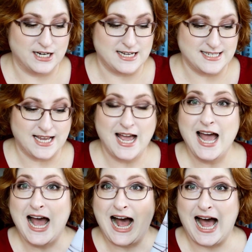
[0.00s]
because
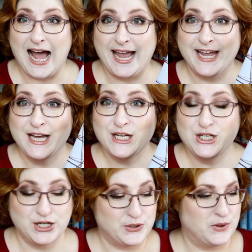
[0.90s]
I
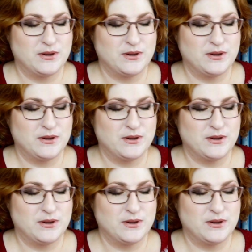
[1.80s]
do.